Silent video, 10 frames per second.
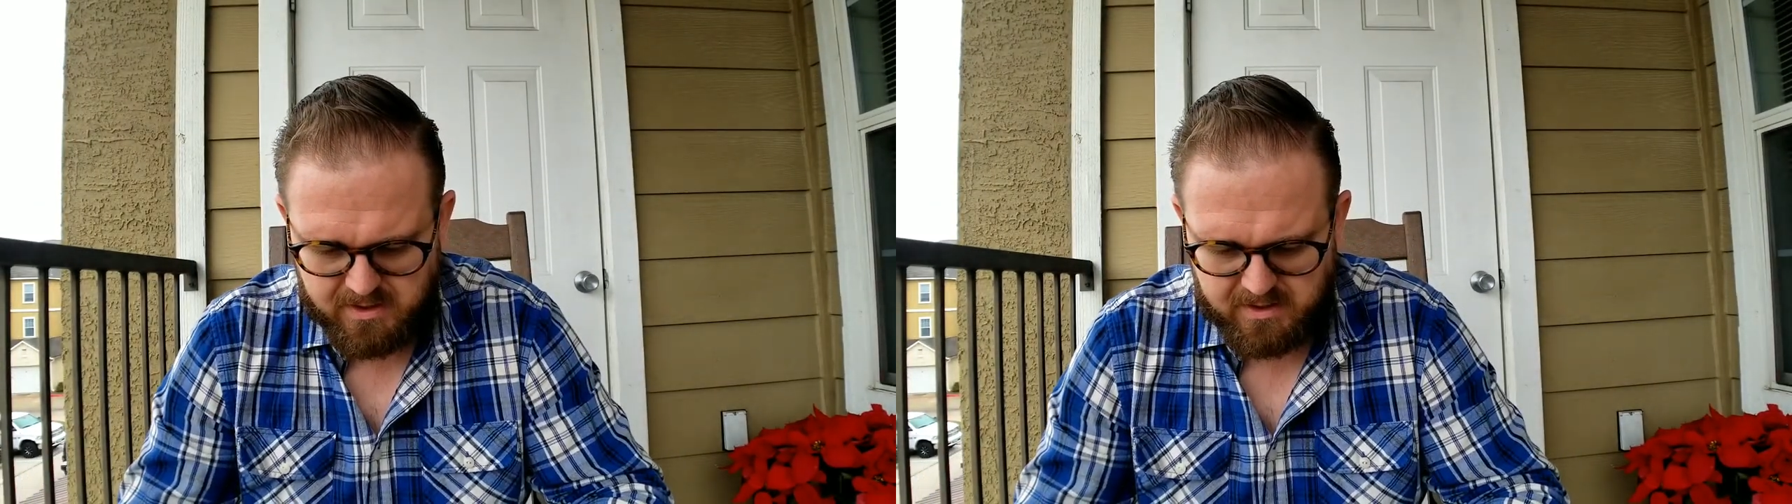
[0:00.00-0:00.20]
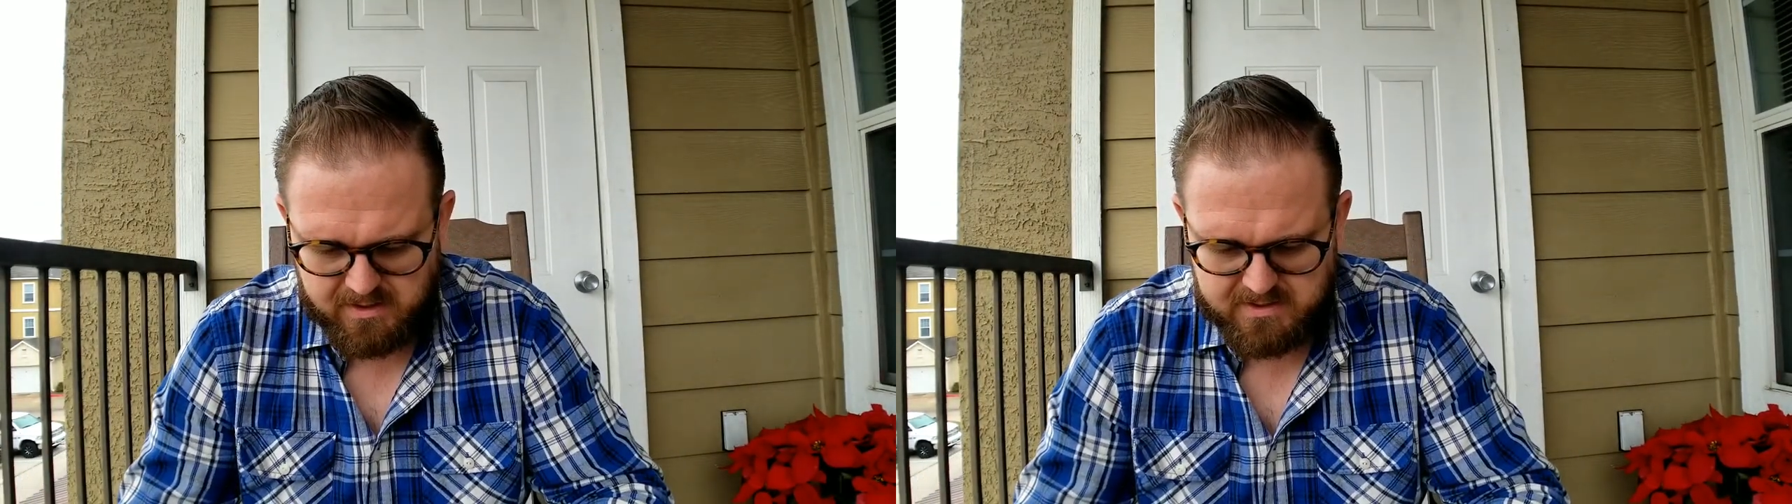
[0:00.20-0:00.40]

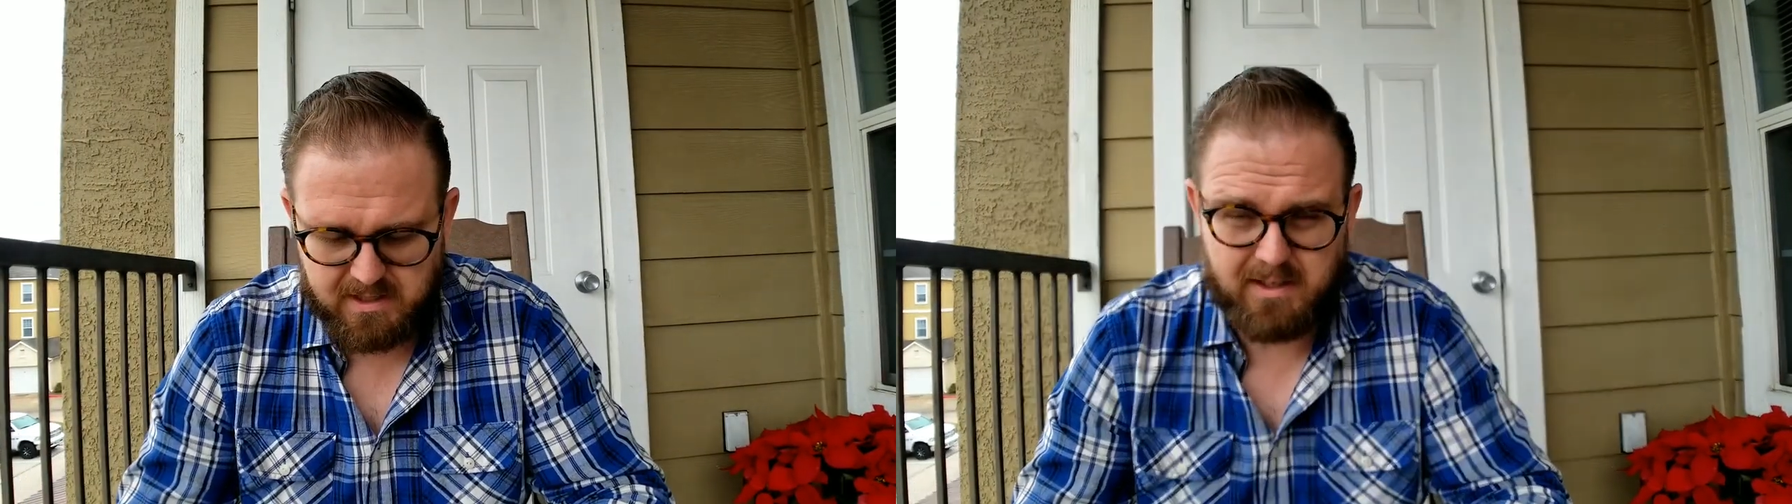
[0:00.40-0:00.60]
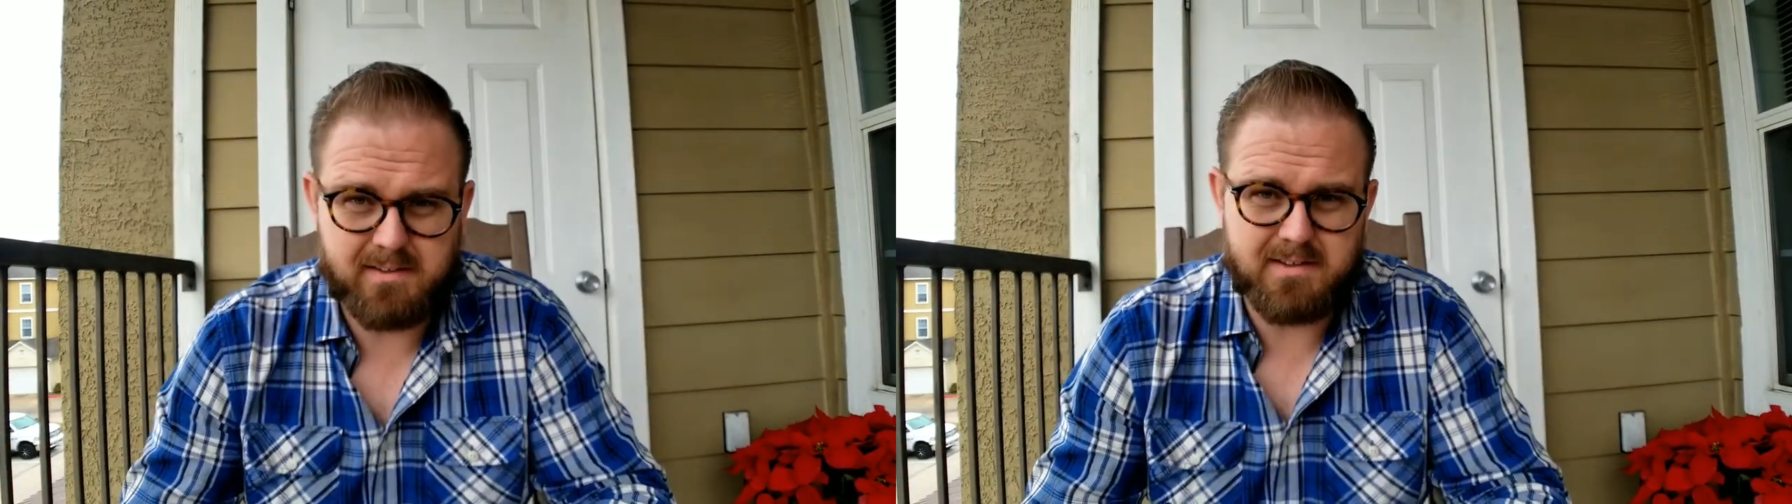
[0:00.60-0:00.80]
is I
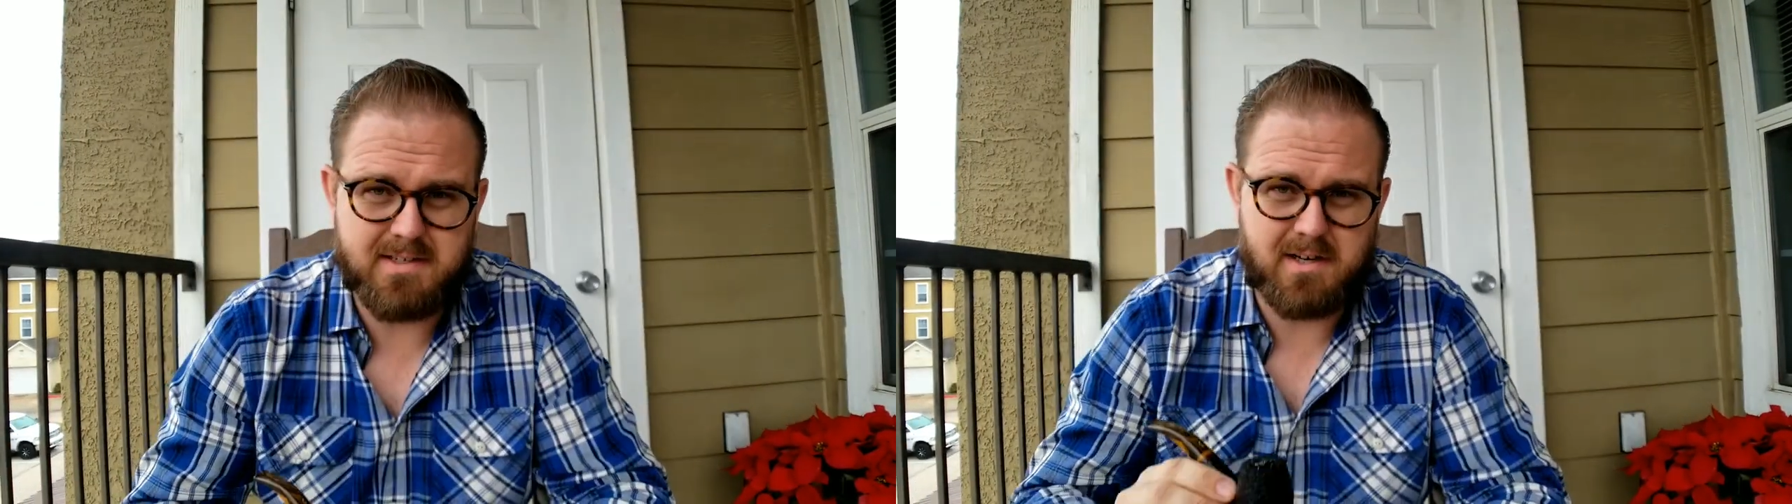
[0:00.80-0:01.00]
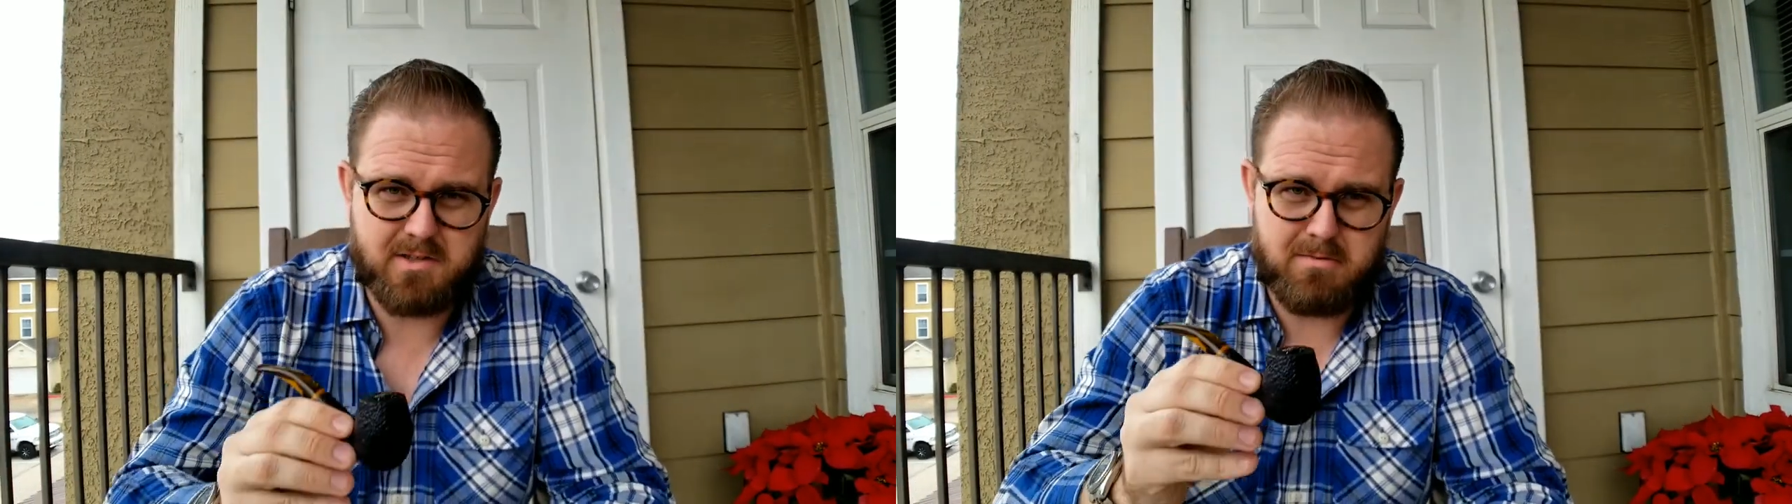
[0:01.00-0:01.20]
let this
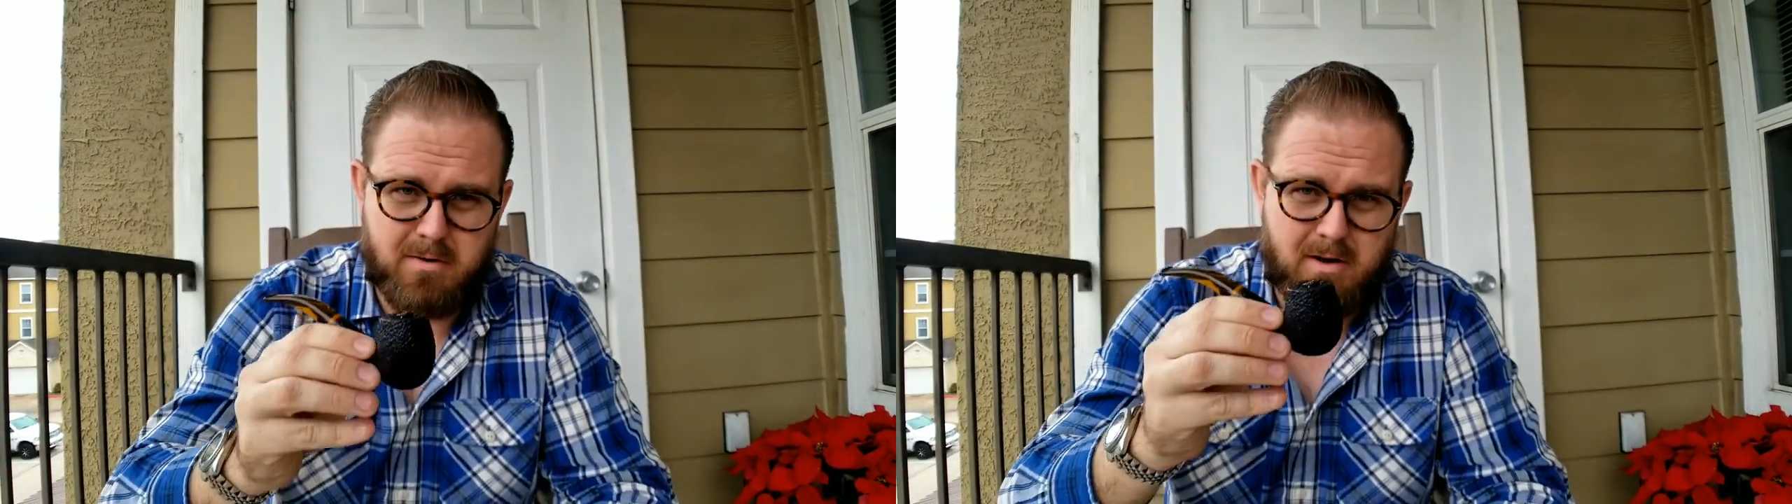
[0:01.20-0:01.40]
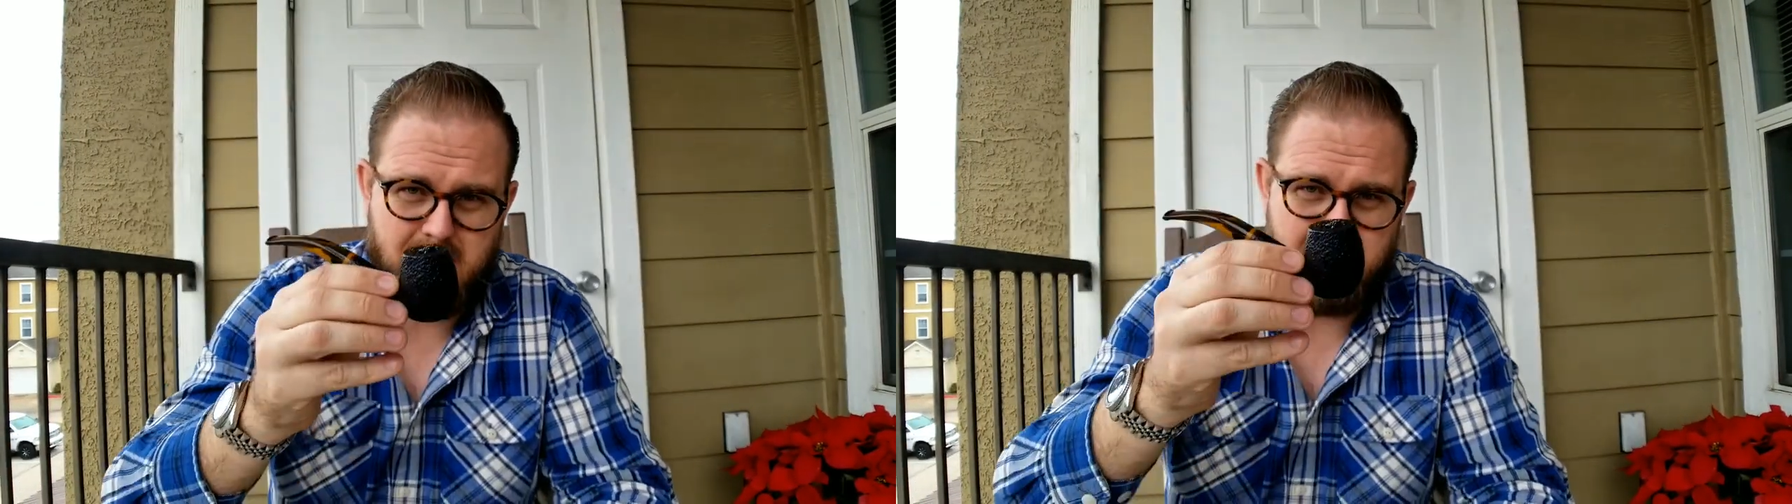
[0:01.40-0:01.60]
actually
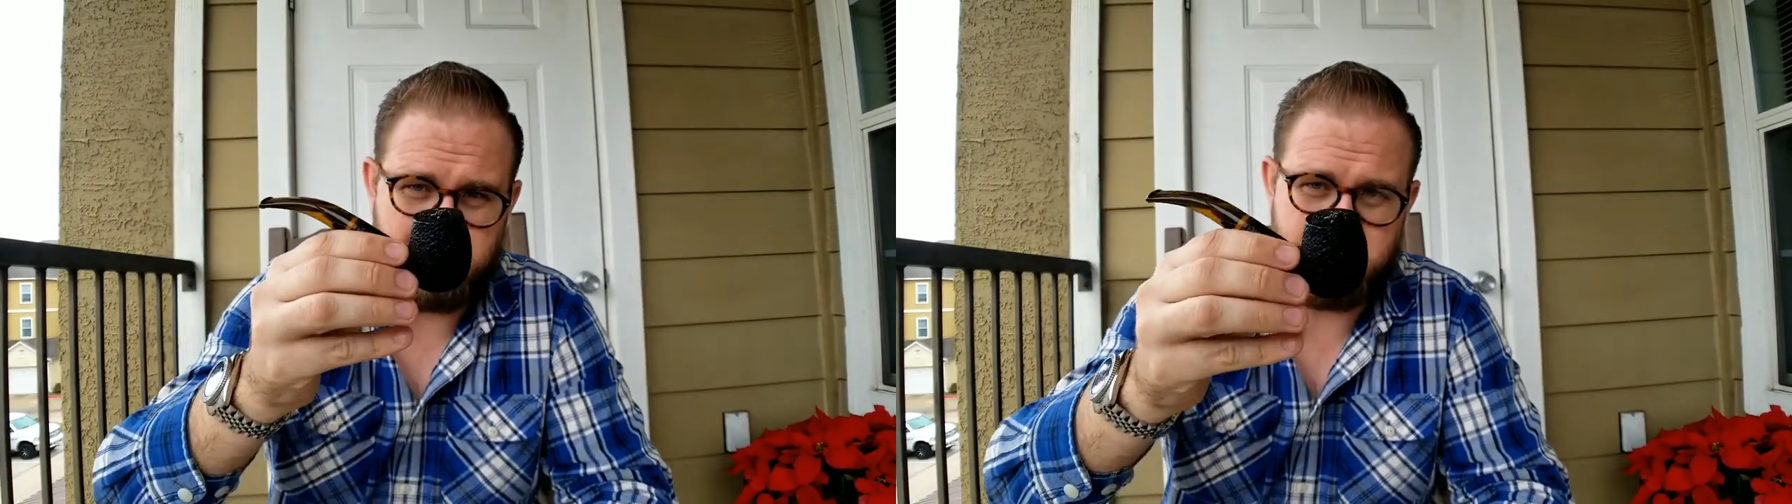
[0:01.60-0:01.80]
burn out.